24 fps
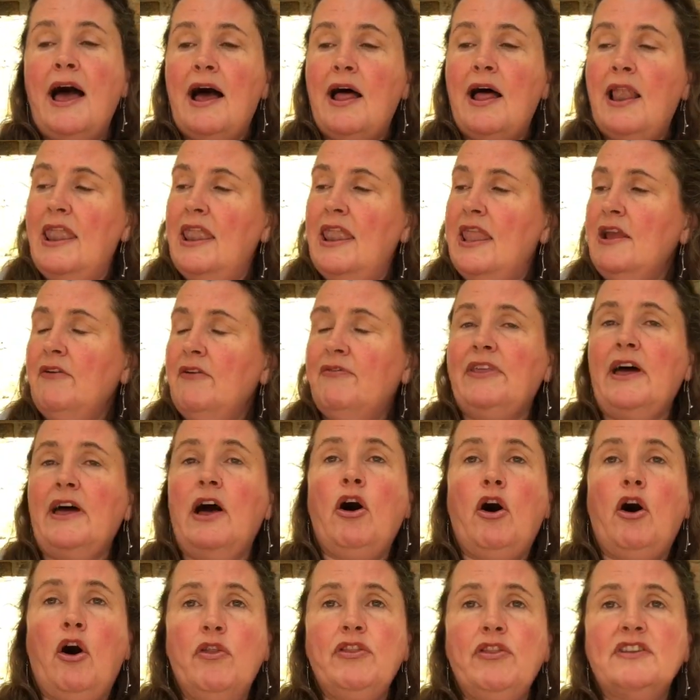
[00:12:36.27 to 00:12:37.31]
leave
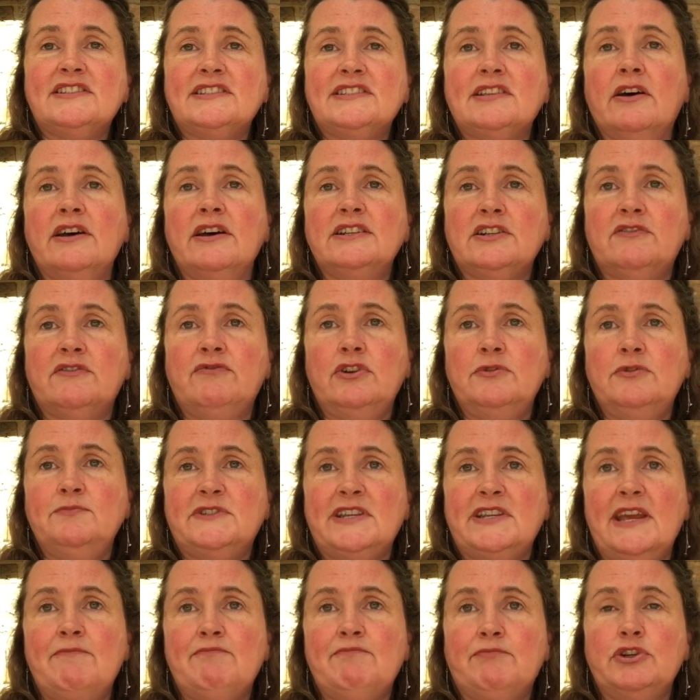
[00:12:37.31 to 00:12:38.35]
that on the side at room
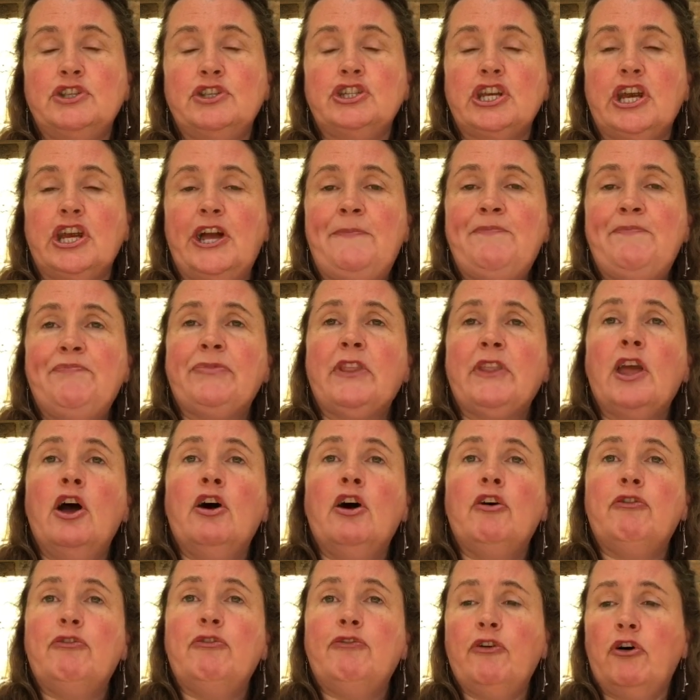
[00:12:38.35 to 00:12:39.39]
temperature
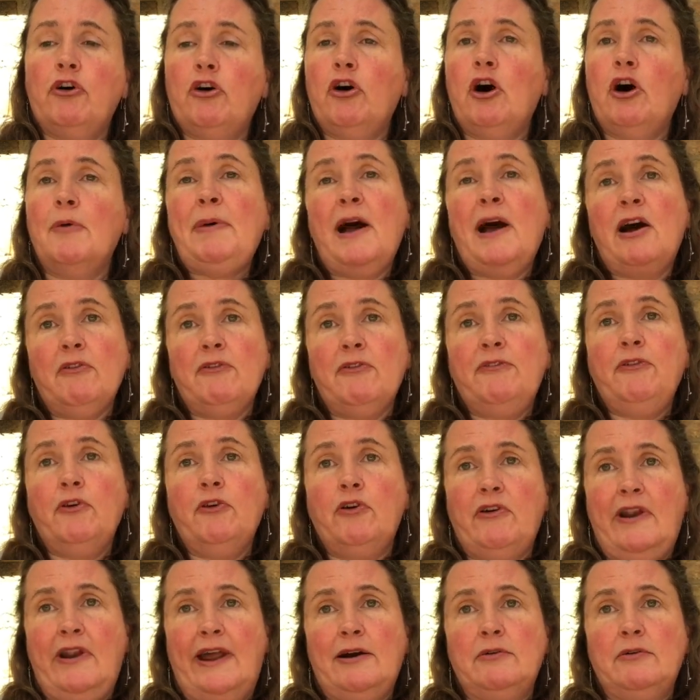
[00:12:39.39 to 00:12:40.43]
for about
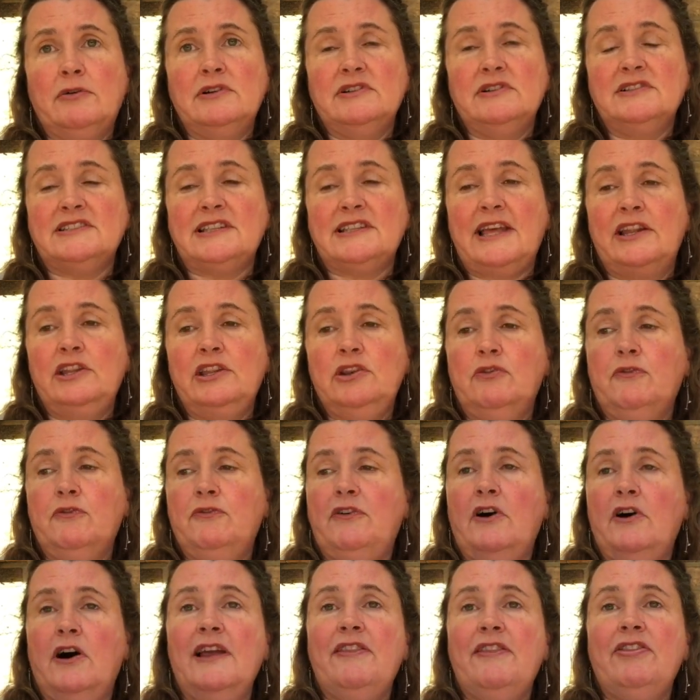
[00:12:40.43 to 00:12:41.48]
4 hours, and you'll
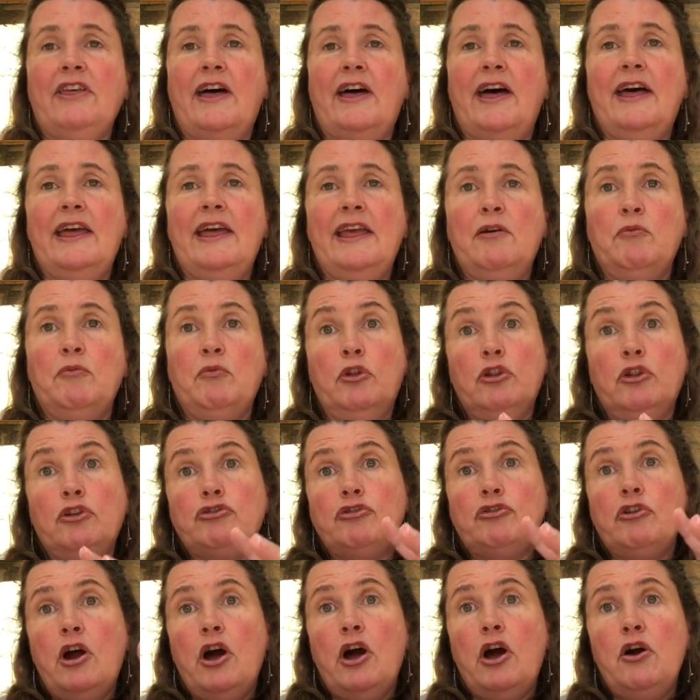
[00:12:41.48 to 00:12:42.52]
find that it will
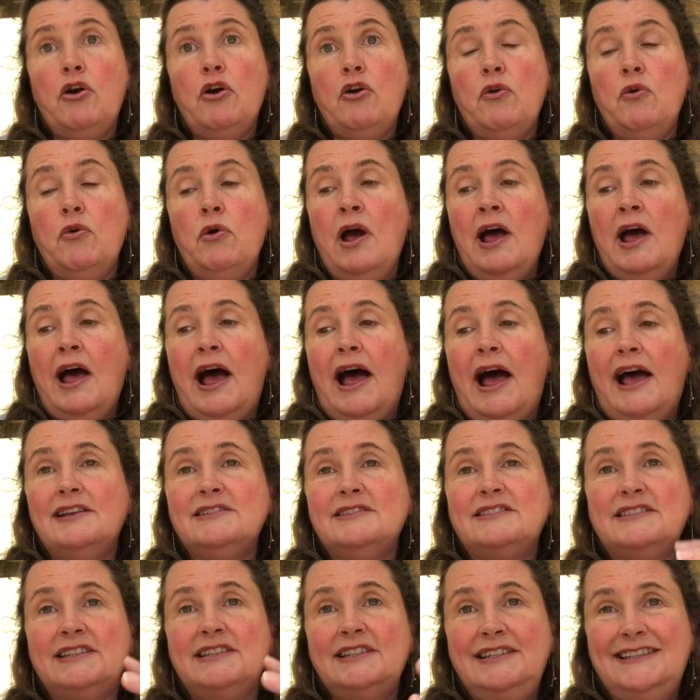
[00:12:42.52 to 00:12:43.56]
grow
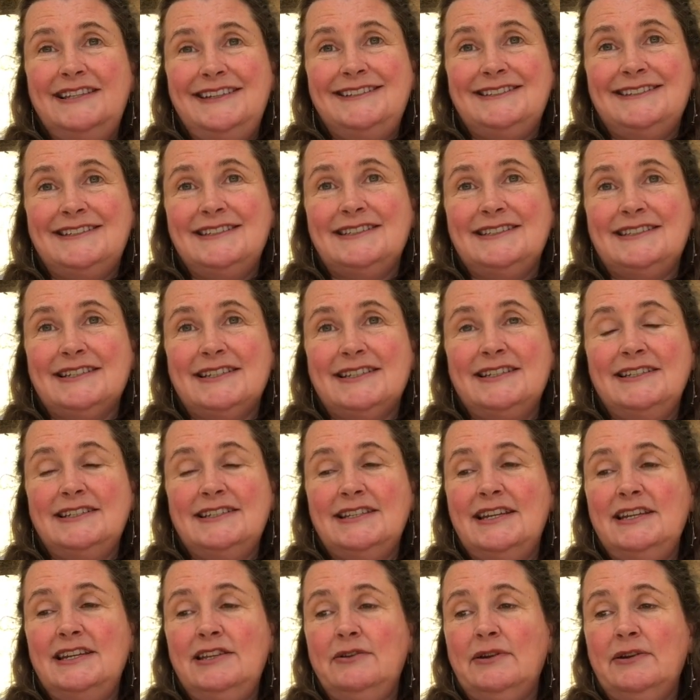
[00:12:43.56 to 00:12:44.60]
as the yeast is
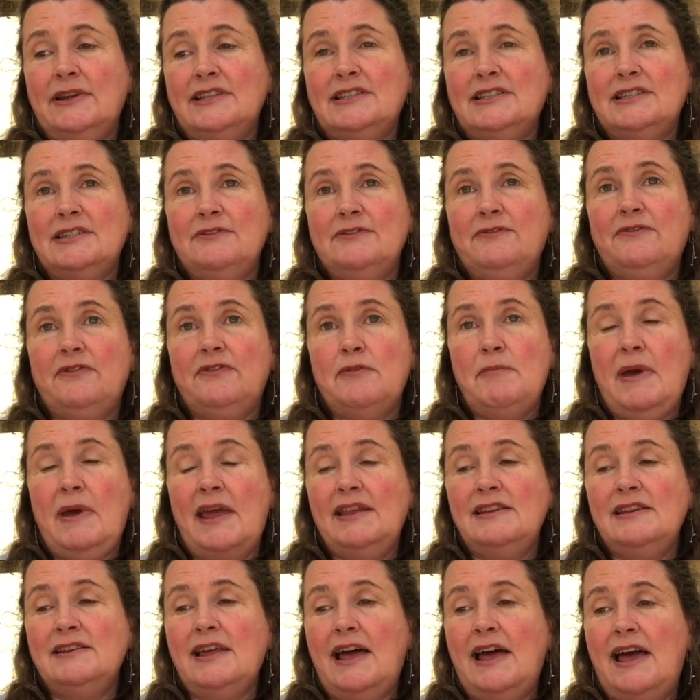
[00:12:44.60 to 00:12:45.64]
continuing to
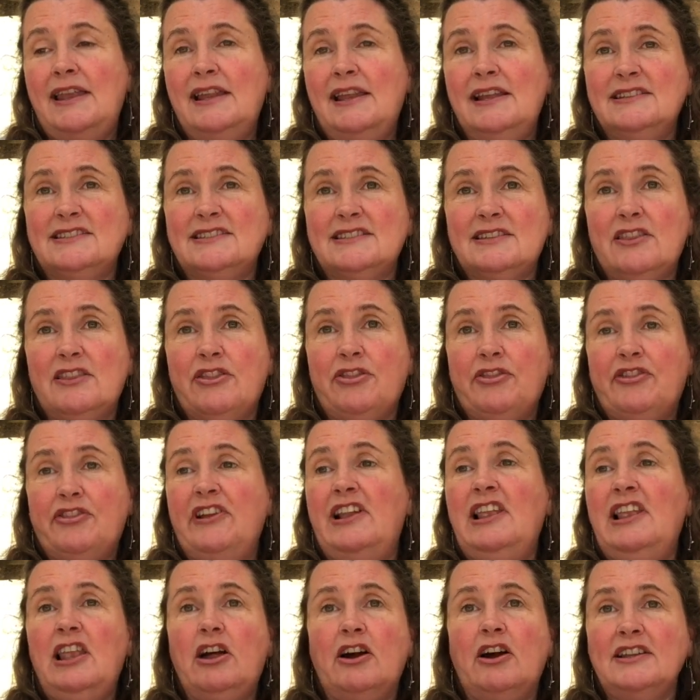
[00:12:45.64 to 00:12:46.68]
ferment, and it's
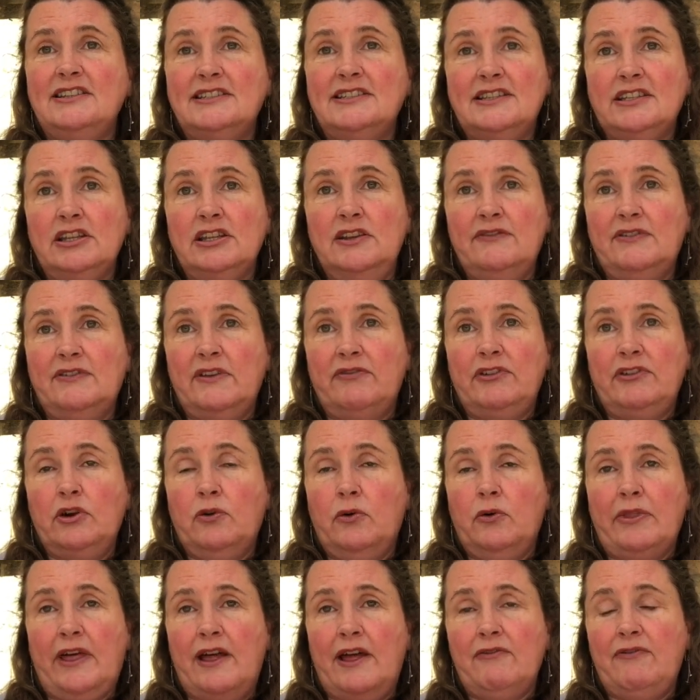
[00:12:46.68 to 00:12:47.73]
delighted that you've given it
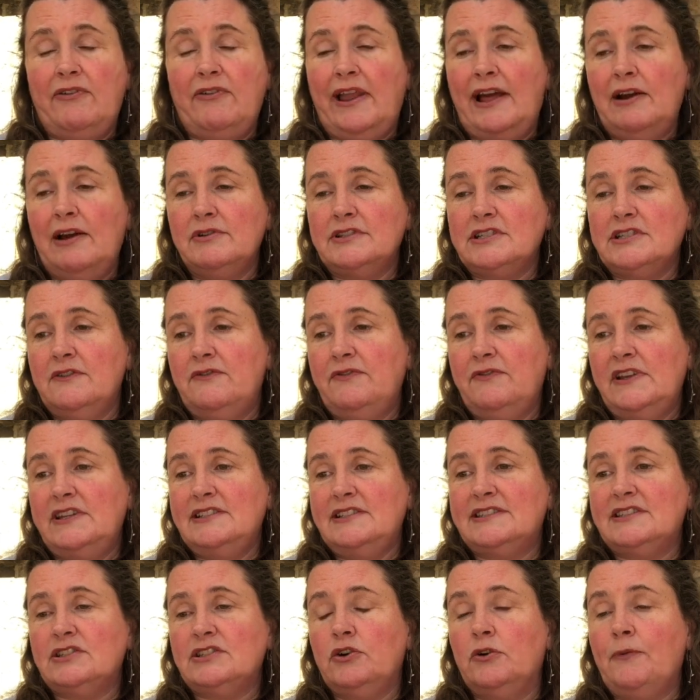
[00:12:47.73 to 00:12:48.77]
all that flour to
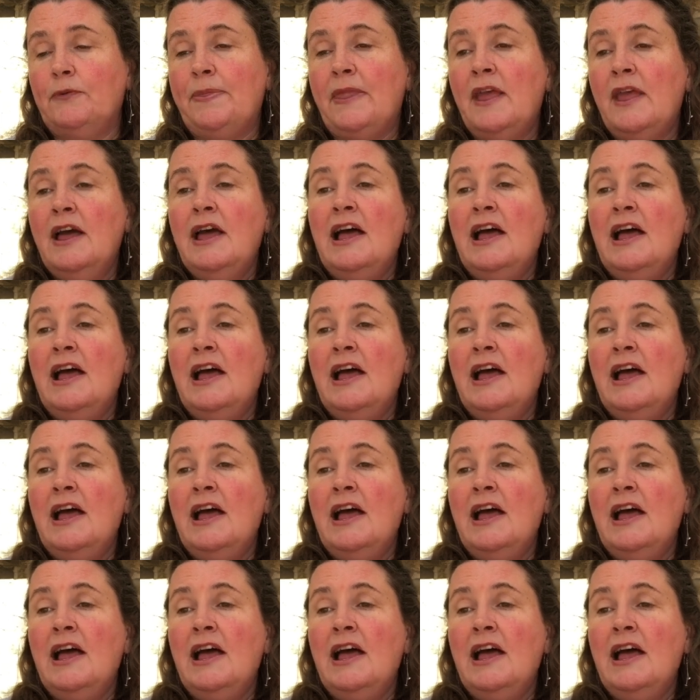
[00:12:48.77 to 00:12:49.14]
feast on,